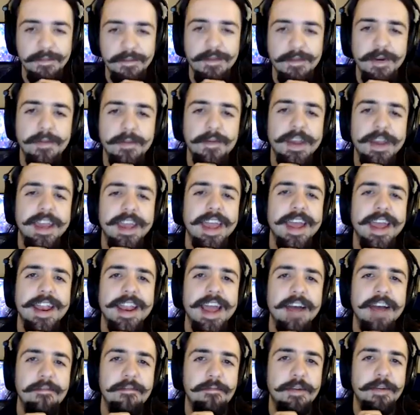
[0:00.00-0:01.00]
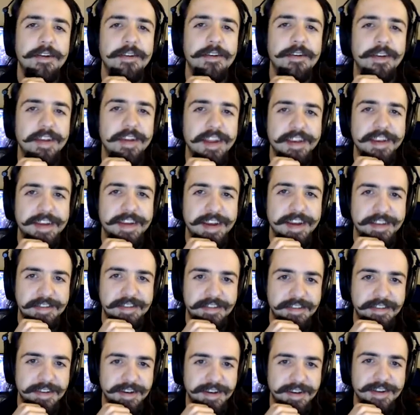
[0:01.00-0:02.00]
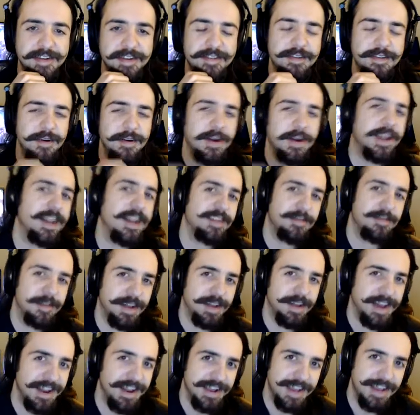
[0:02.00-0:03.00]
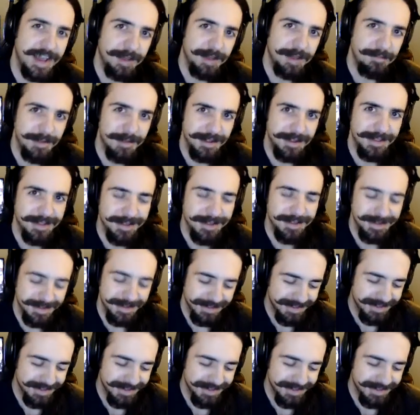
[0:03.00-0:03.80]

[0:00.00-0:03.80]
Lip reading: We can't have purity tests here. So I guess we got to keep in the